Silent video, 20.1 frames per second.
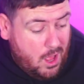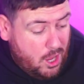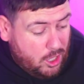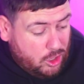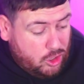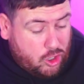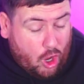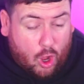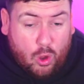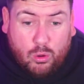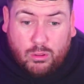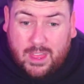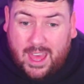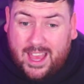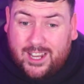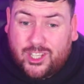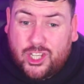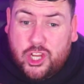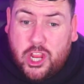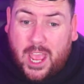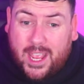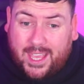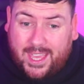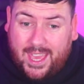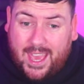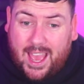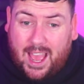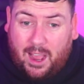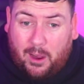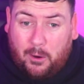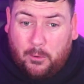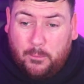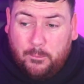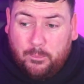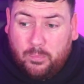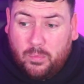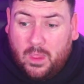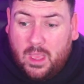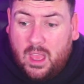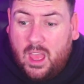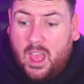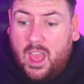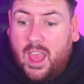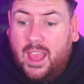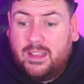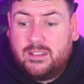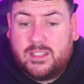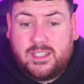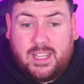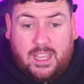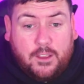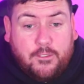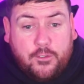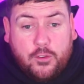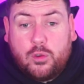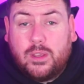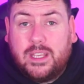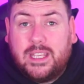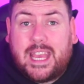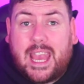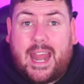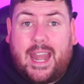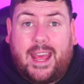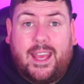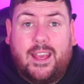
Go there, check it out, see if you can get it.